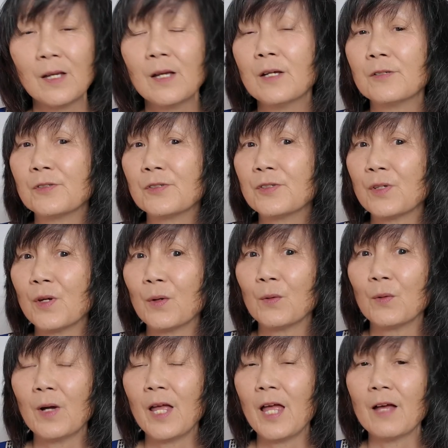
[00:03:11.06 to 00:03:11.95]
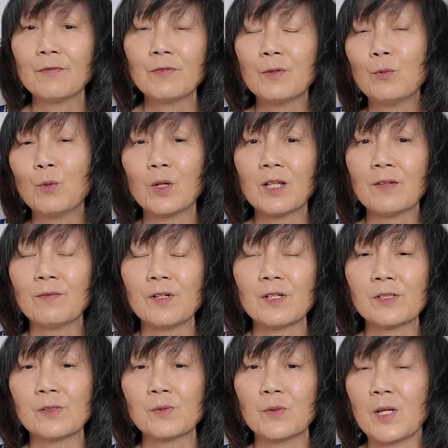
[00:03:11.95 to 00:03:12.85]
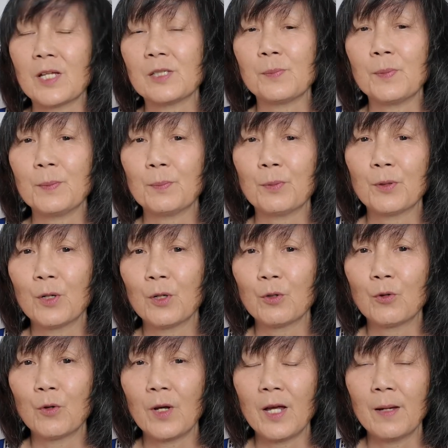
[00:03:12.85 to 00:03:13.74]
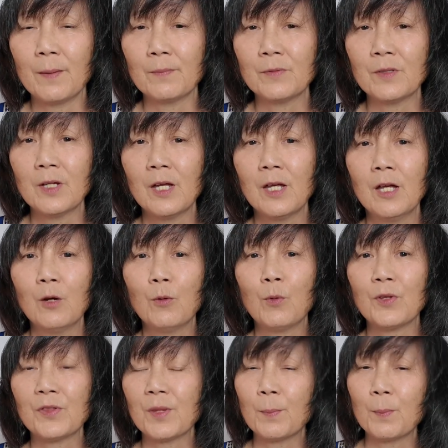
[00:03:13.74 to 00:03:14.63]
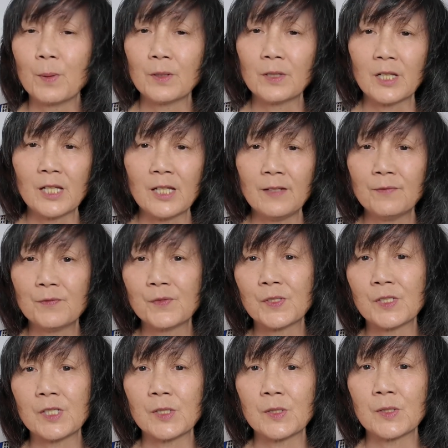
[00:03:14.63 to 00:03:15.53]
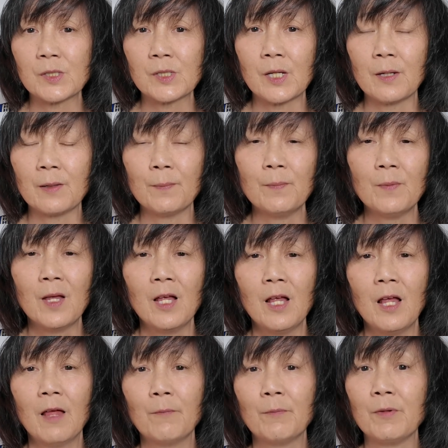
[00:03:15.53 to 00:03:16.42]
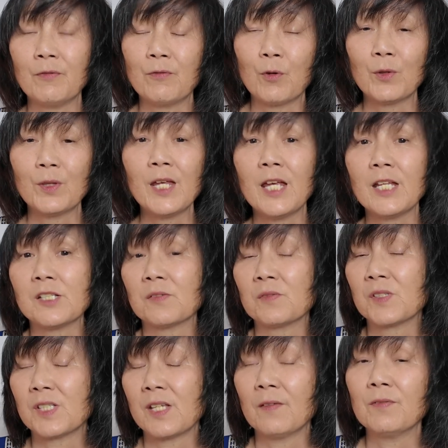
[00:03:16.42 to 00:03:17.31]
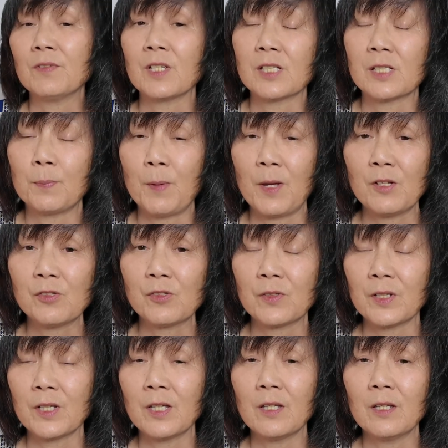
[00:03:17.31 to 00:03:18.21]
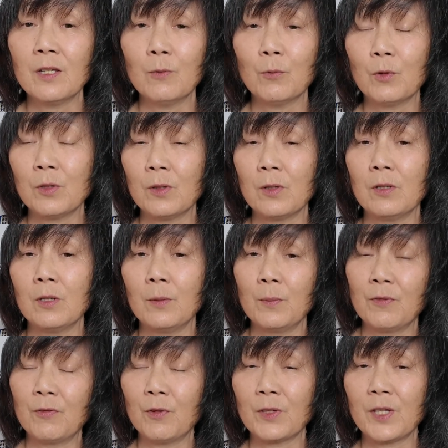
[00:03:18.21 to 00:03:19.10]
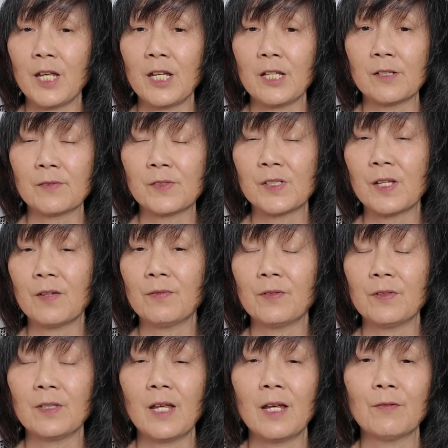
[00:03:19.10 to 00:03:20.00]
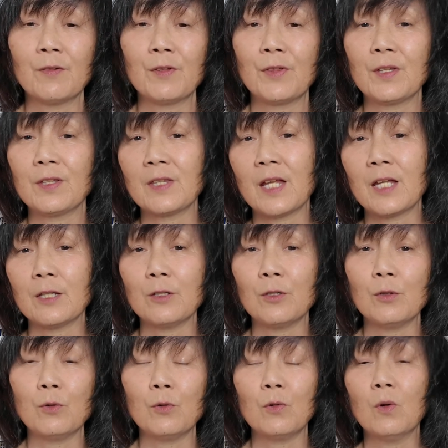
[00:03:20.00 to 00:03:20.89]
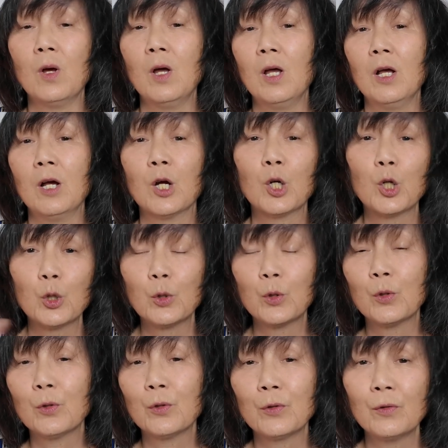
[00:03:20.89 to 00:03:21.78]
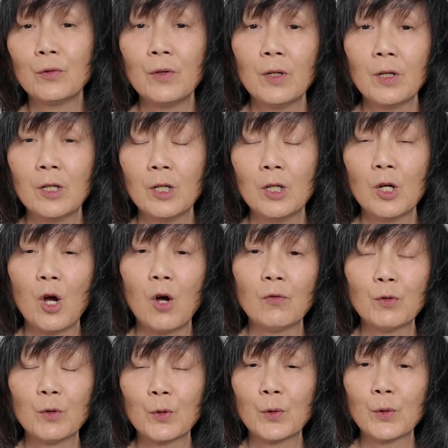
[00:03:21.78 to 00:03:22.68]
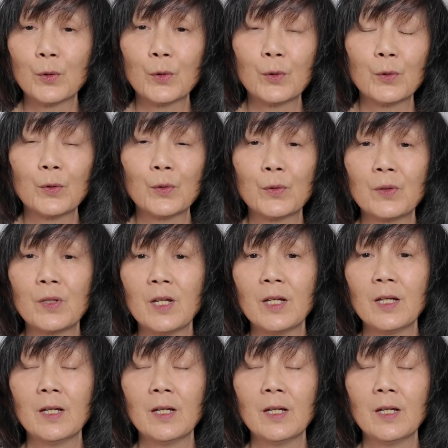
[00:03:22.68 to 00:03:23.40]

So every one of us has been programmed with a belief system before the age of 7, especially before the age of 7, everything that you heard, overheard,